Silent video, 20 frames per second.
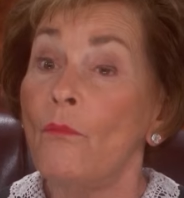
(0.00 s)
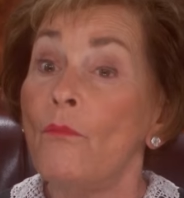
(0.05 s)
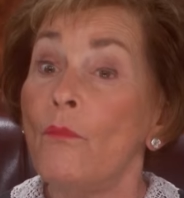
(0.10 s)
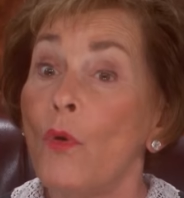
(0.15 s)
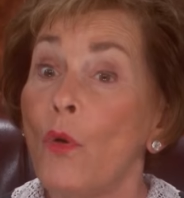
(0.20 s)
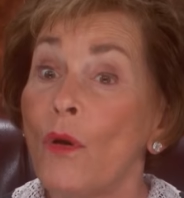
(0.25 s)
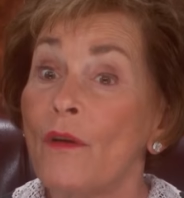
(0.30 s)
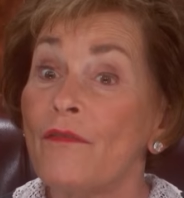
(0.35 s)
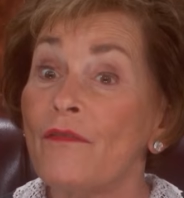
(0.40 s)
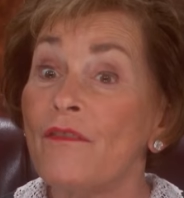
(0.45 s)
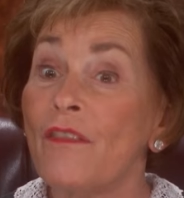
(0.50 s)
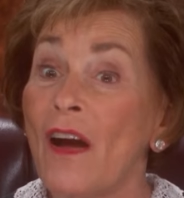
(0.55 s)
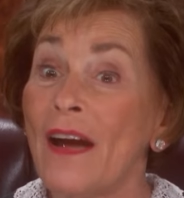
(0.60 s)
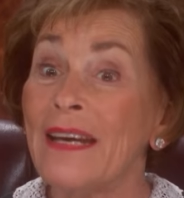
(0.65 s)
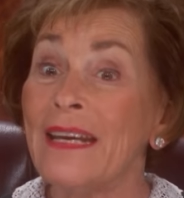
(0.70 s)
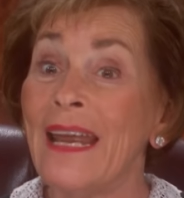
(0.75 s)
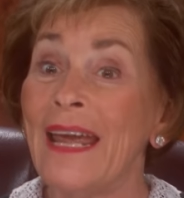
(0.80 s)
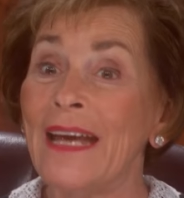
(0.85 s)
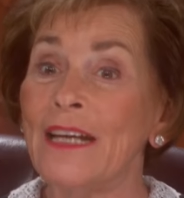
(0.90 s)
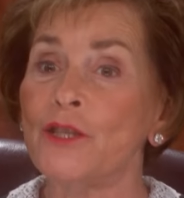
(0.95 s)
more
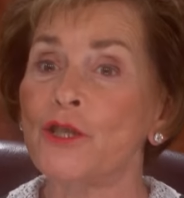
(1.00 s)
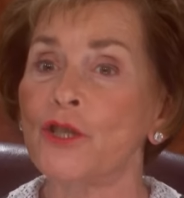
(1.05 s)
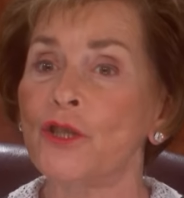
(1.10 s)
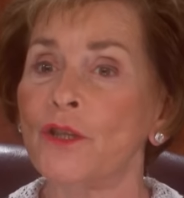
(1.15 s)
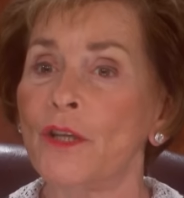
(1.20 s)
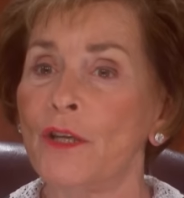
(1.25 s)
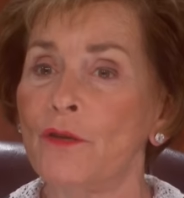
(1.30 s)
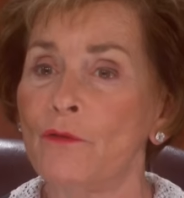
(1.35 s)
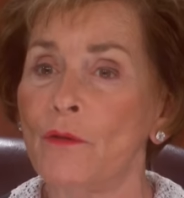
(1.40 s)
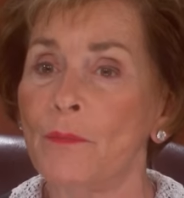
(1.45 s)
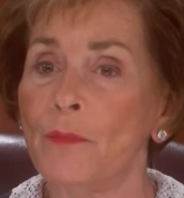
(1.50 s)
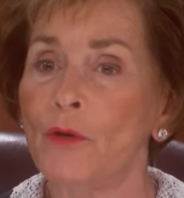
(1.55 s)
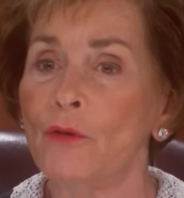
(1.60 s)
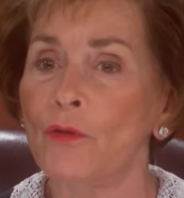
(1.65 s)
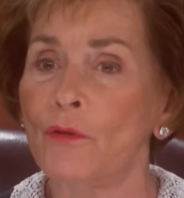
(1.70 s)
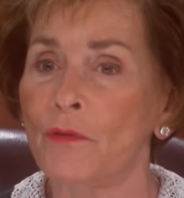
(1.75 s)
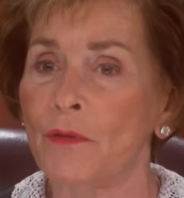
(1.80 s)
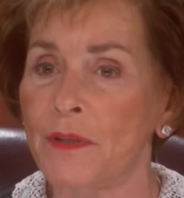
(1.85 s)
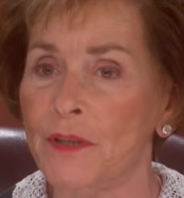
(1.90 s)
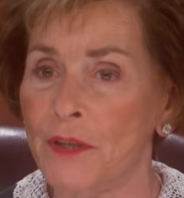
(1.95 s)
financially
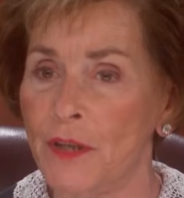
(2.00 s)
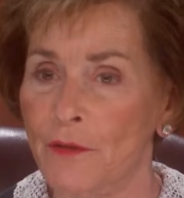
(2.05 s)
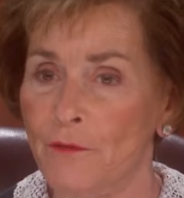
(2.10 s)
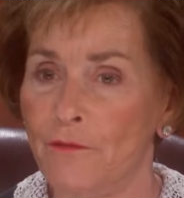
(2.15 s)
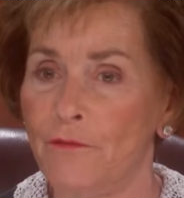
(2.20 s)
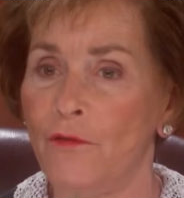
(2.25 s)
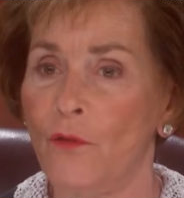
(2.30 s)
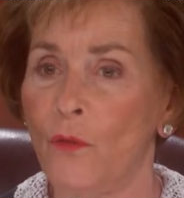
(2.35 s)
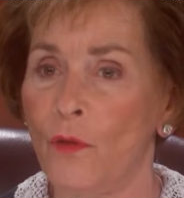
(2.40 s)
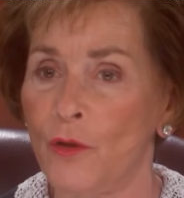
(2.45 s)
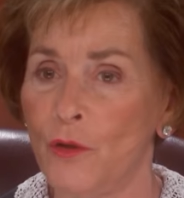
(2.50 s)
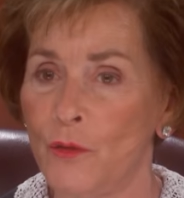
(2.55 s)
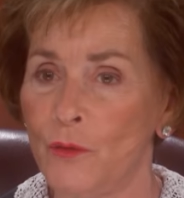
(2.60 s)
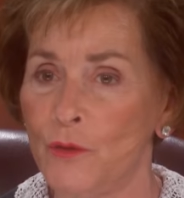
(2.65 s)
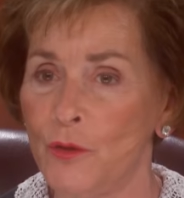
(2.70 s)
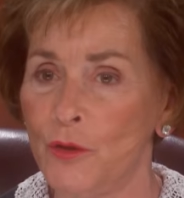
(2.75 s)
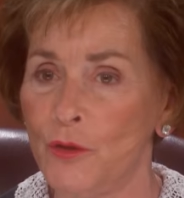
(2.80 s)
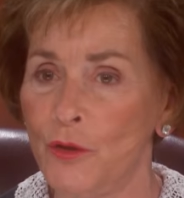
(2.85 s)
remunerative for you to